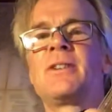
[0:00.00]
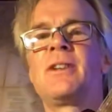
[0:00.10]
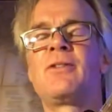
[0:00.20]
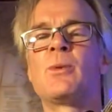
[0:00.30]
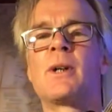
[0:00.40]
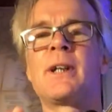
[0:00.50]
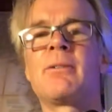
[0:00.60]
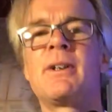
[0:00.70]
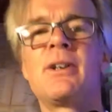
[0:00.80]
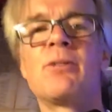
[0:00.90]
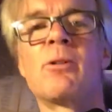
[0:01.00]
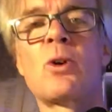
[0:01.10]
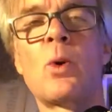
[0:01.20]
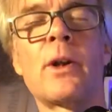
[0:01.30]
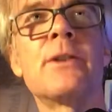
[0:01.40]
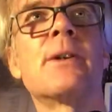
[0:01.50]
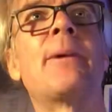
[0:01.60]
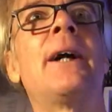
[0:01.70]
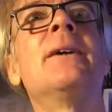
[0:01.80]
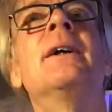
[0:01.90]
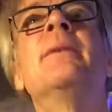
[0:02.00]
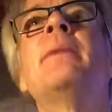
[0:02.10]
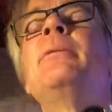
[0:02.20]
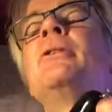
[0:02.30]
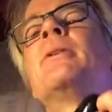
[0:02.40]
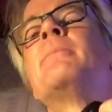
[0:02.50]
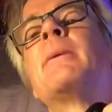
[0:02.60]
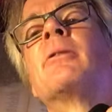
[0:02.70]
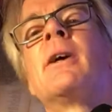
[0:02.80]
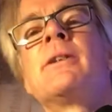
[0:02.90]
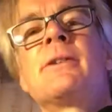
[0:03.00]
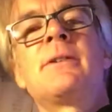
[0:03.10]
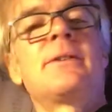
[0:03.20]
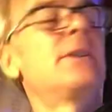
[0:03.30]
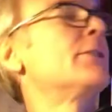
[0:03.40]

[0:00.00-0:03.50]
if you want to get ready to record it somehow, maybe you can memorize it and